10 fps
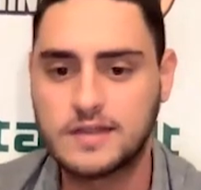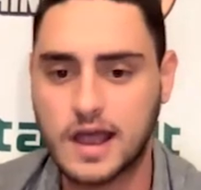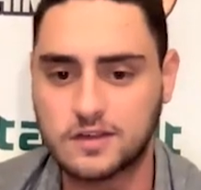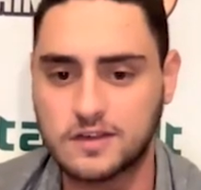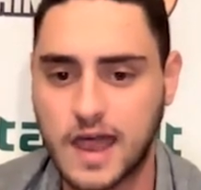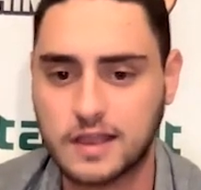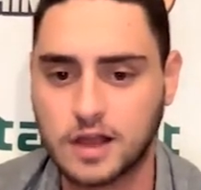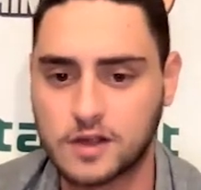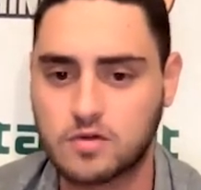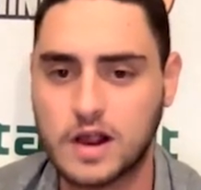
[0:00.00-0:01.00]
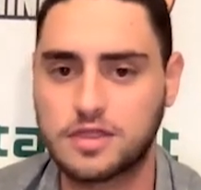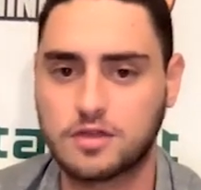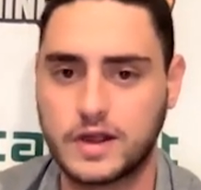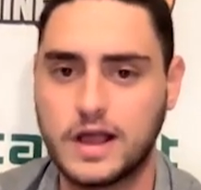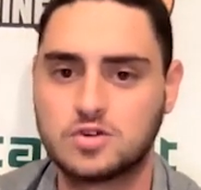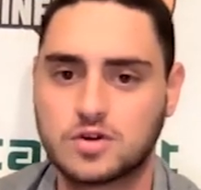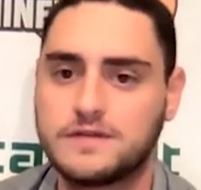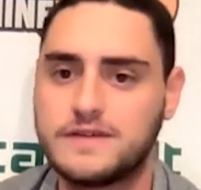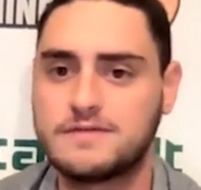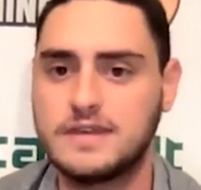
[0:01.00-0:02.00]
Texas Tech does rank
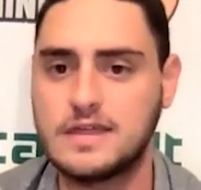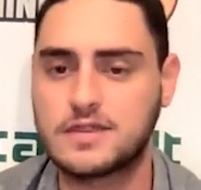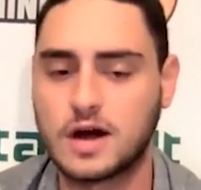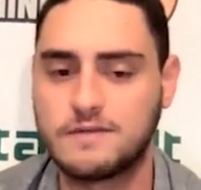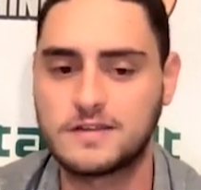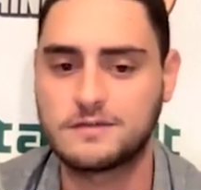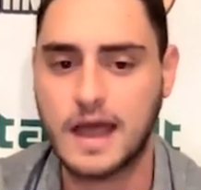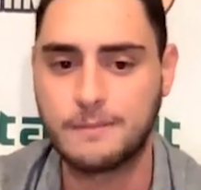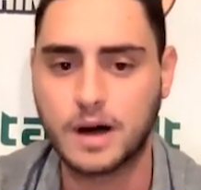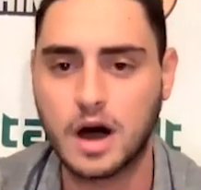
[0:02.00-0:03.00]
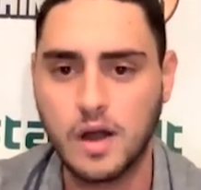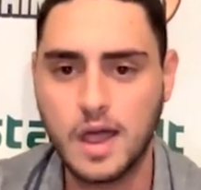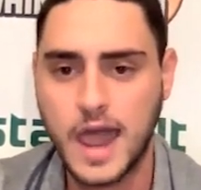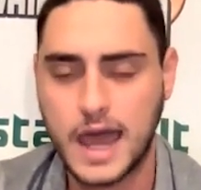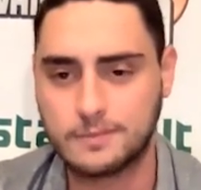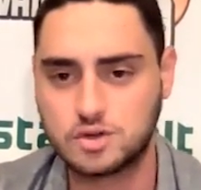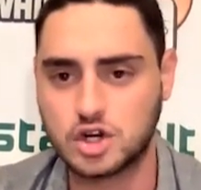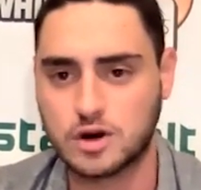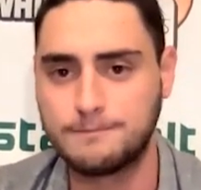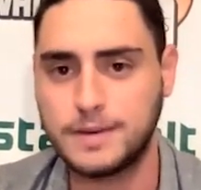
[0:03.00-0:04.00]
315th in offensive tempo. And I'm
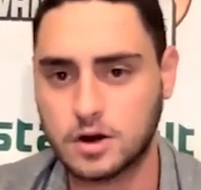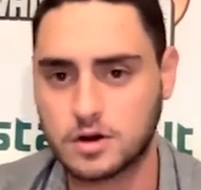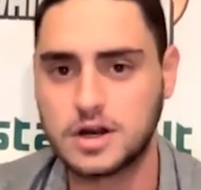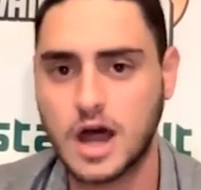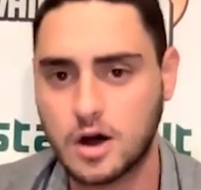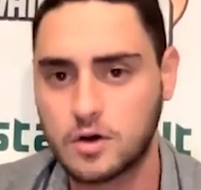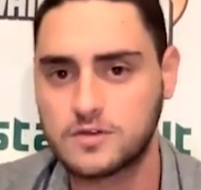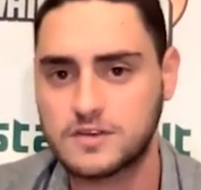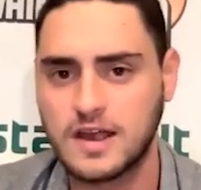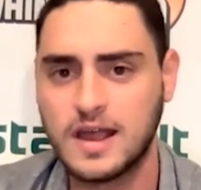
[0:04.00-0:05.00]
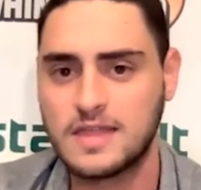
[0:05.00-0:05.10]
sure Beard knows